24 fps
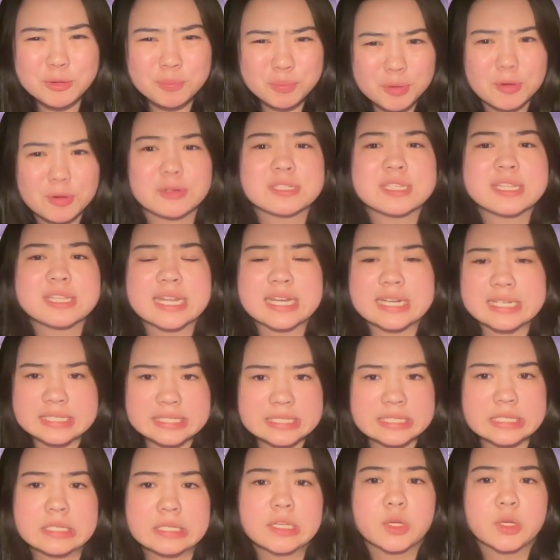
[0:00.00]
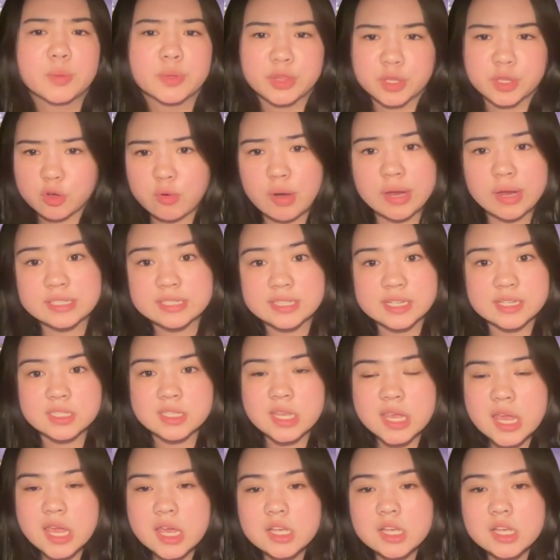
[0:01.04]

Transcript: person that is dealing with a crisis.